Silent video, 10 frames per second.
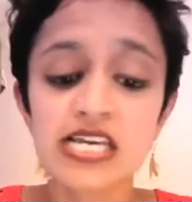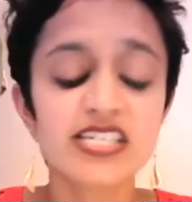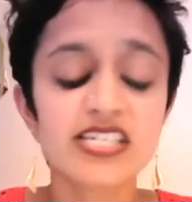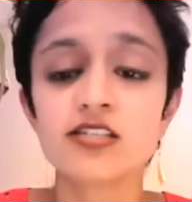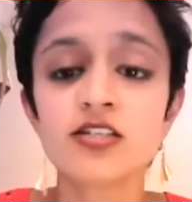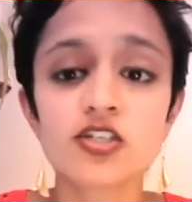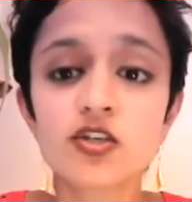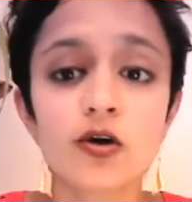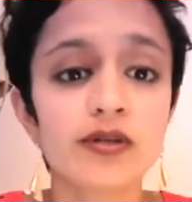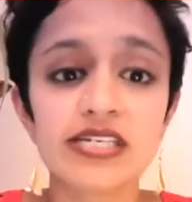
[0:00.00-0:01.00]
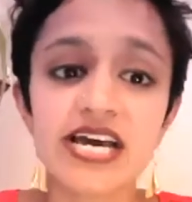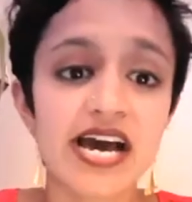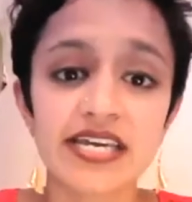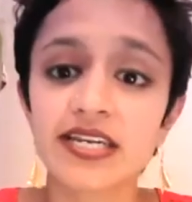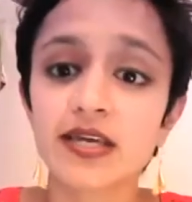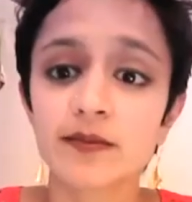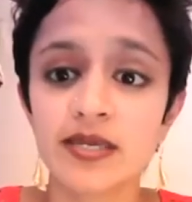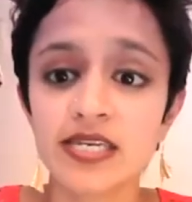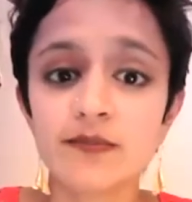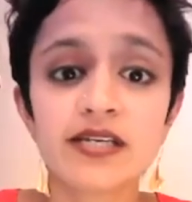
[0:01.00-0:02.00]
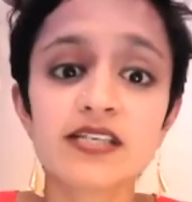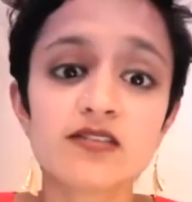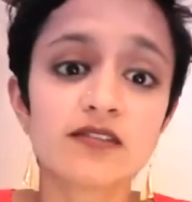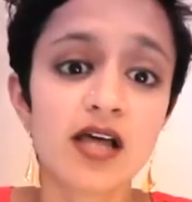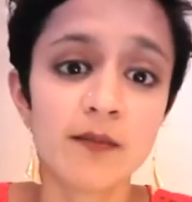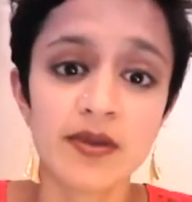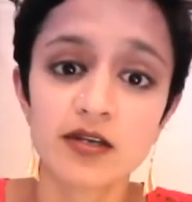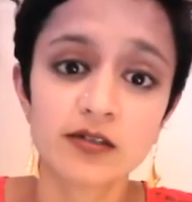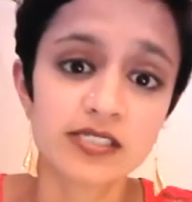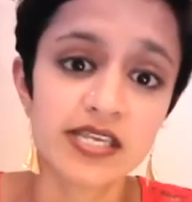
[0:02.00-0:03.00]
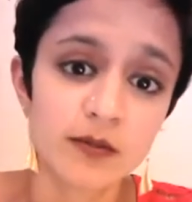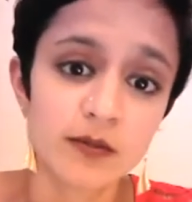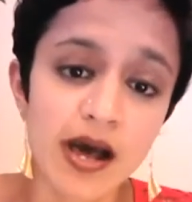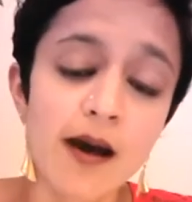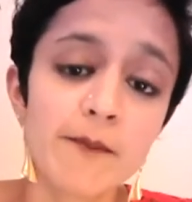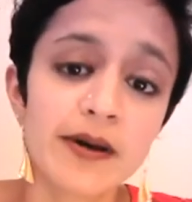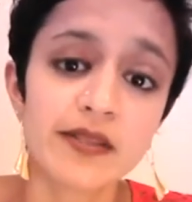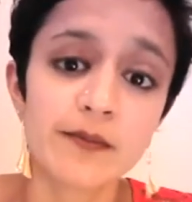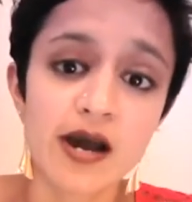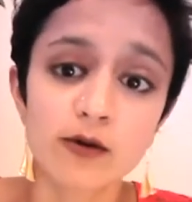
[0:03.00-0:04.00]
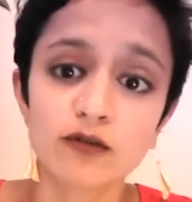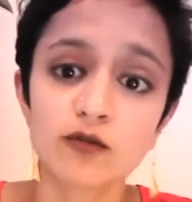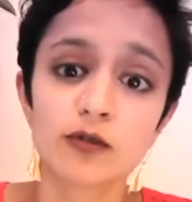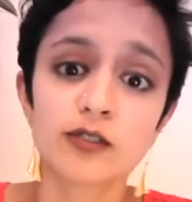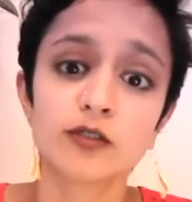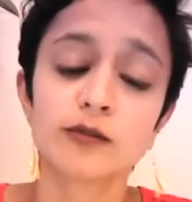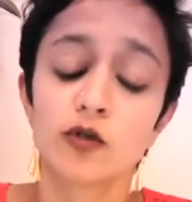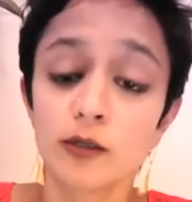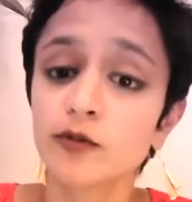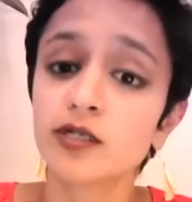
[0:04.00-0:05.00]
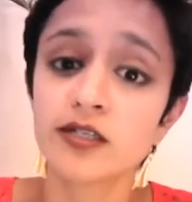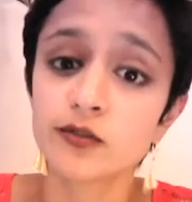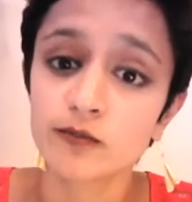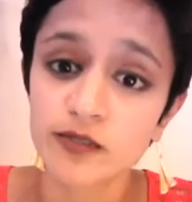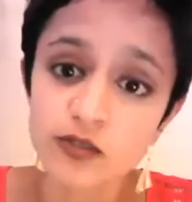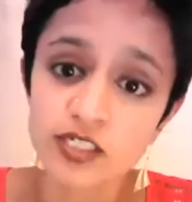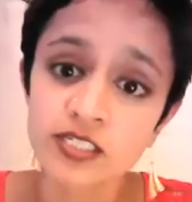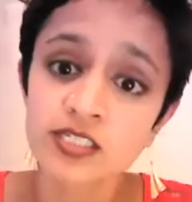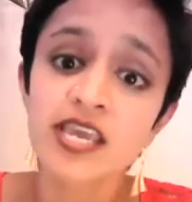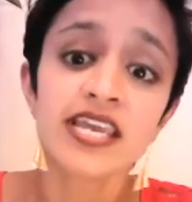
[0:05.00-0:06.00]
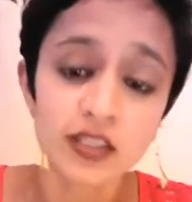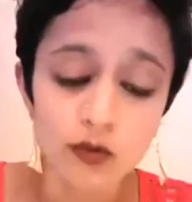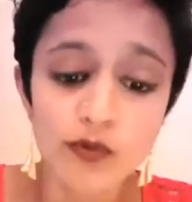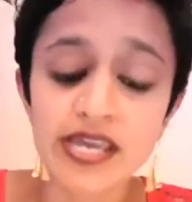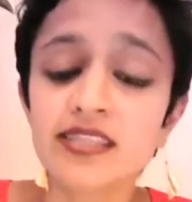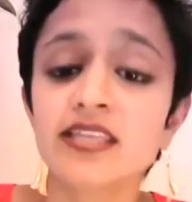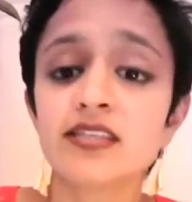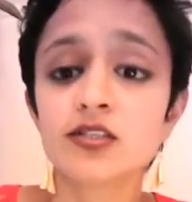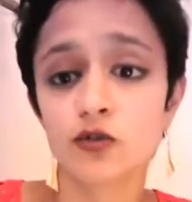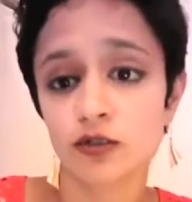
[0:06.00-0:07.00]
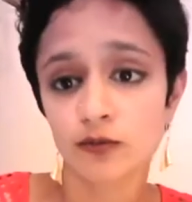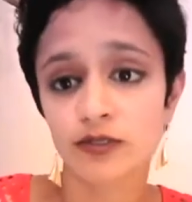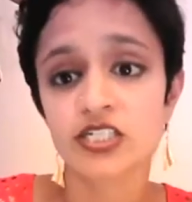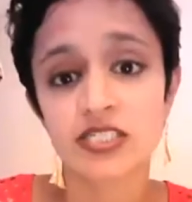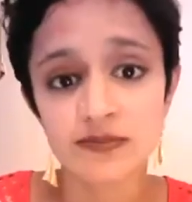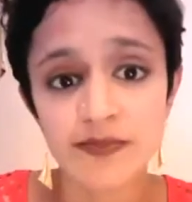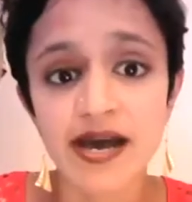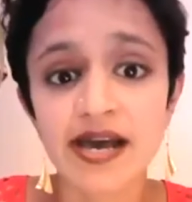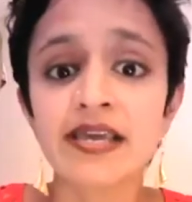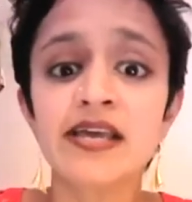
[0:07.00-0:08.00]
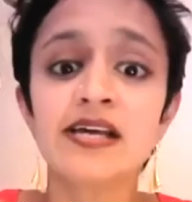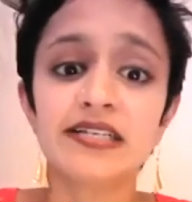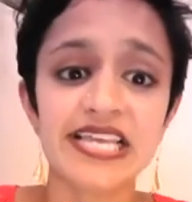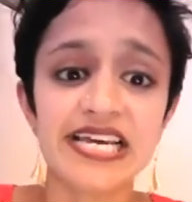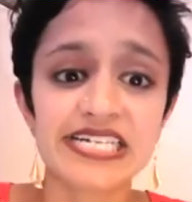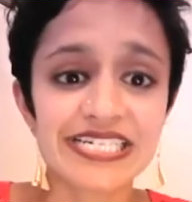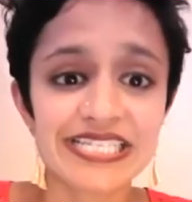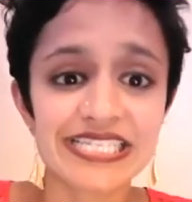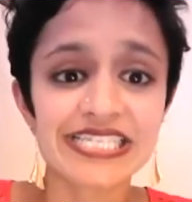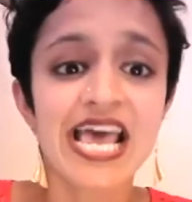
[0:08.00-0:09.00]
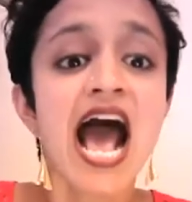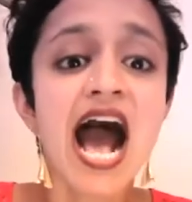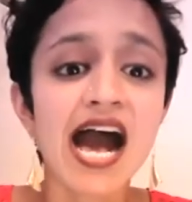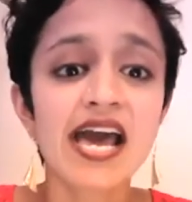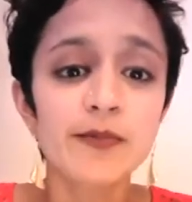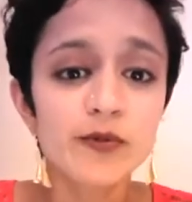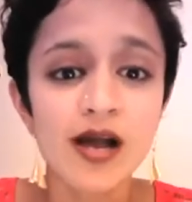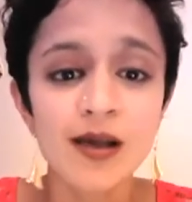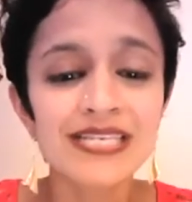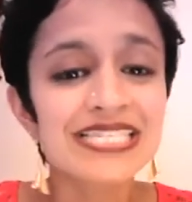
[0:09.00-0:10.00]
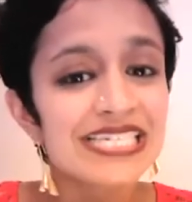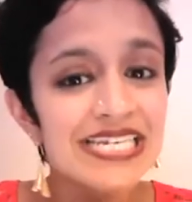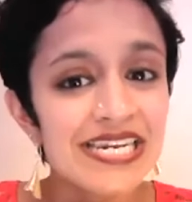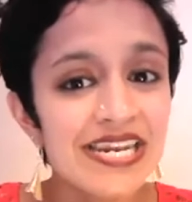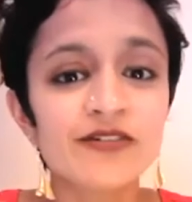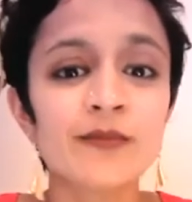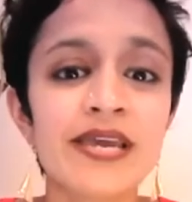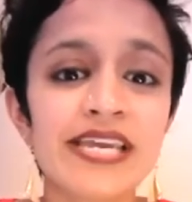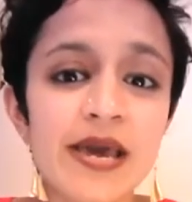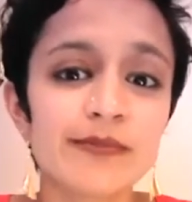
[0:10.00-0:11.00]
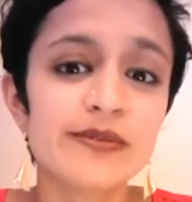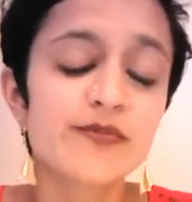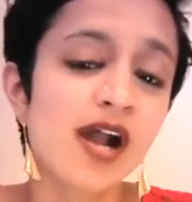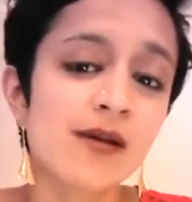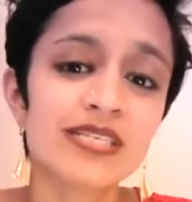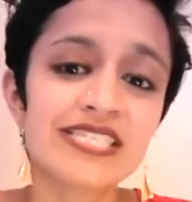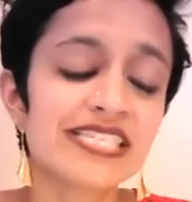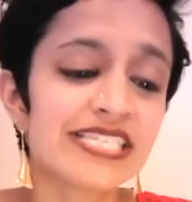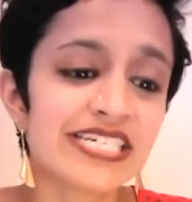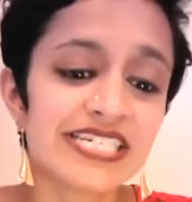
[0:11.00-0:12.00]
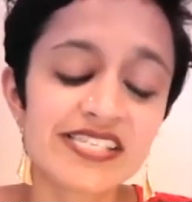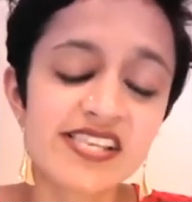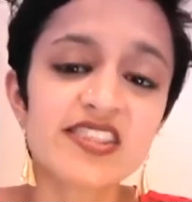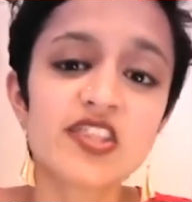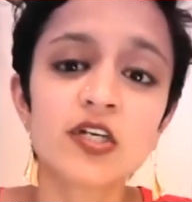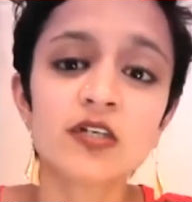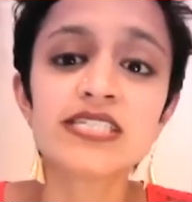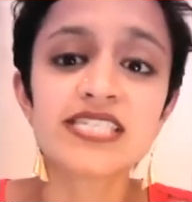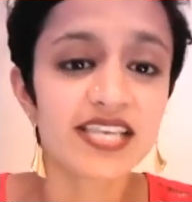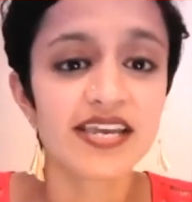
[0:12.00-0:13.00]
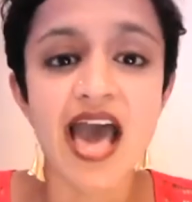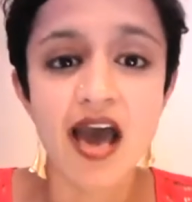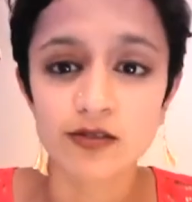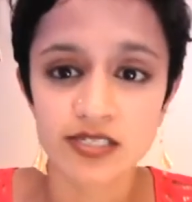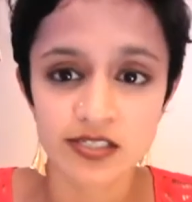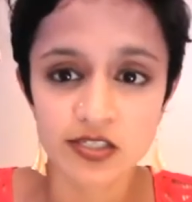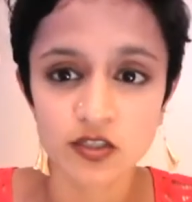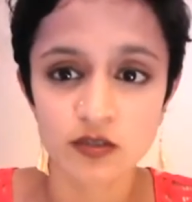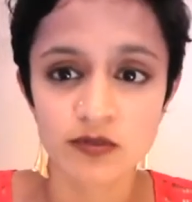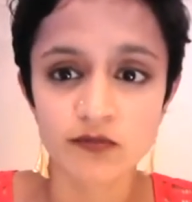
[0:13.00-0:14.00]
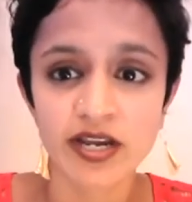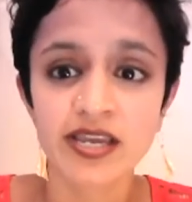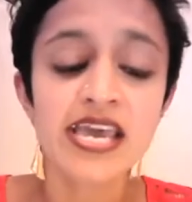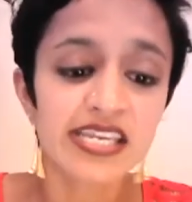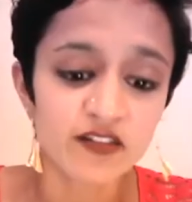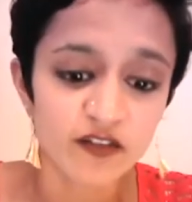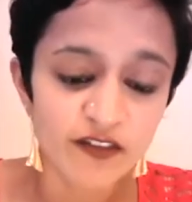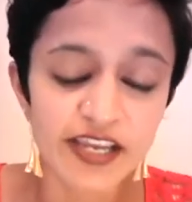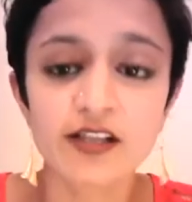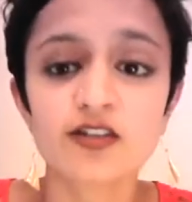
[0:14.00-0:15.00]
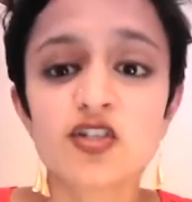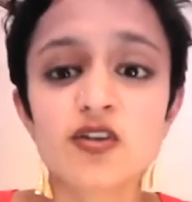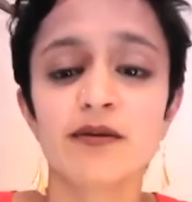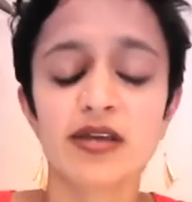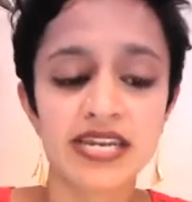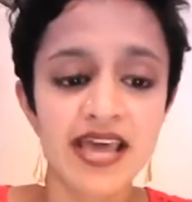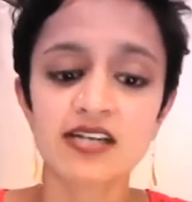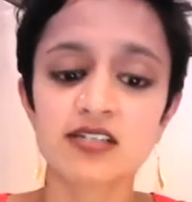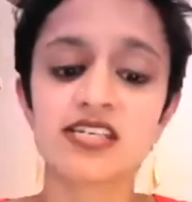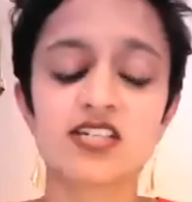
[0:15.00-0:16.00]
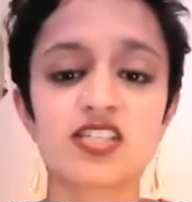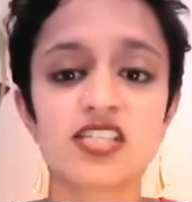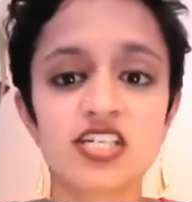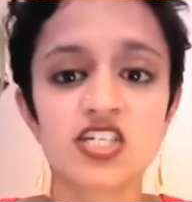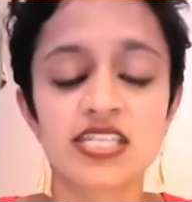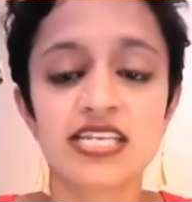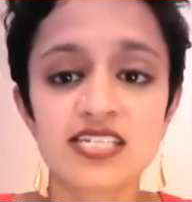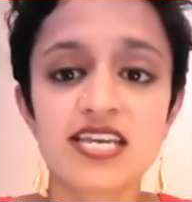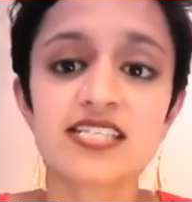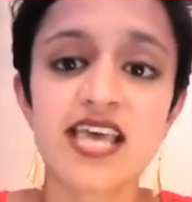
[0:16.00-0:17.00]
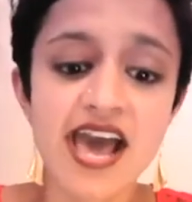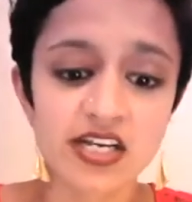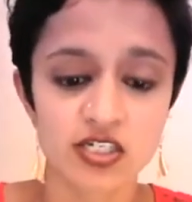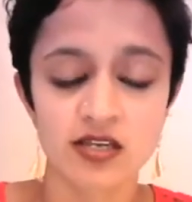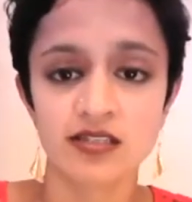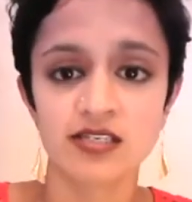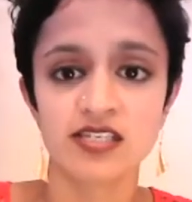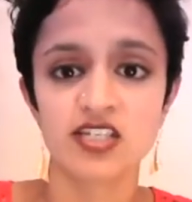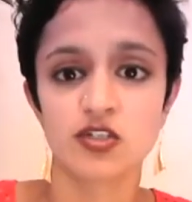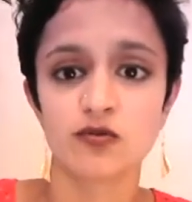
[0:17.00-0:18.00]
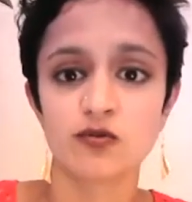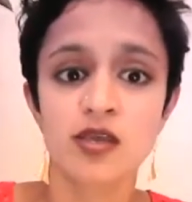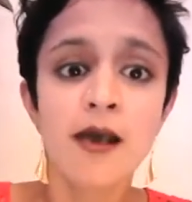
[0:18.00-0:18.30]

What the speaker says: doesn't just go to die in committee because of lawmakers that are bought by the power of corporate contributions in the way that these corporations buy elections. I promise to never make empty promises and just sit there and say housing is a human right, yet fail to enact legislation that takes action on these issues.